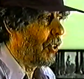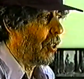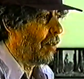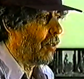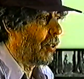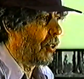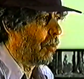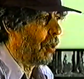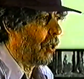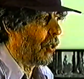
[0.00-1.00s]
this service
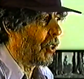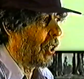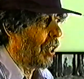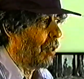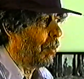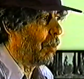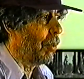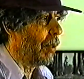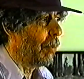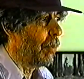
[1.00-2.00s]
because they're
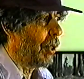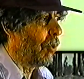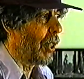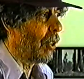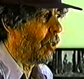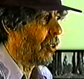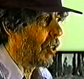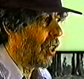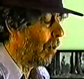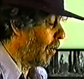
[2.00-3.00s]
helping people. Meanwhile, they're
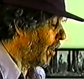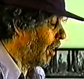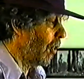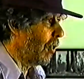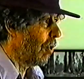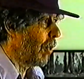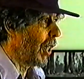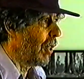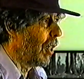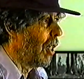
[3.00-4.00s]
also helping the owner
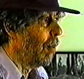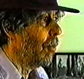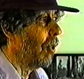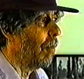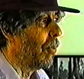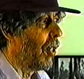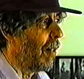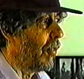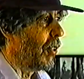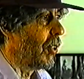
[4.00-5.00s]
make more
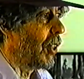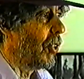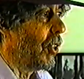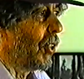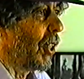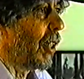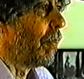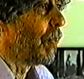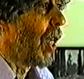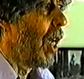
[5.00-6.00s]
profits, as she
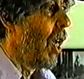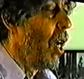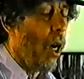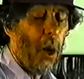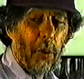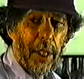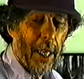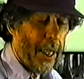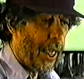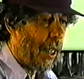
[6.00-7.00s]
said.
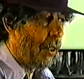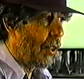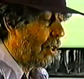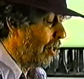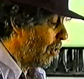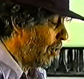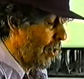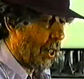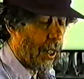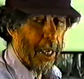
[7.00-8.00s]
Okay, that will
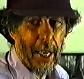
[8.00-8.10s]
conclude.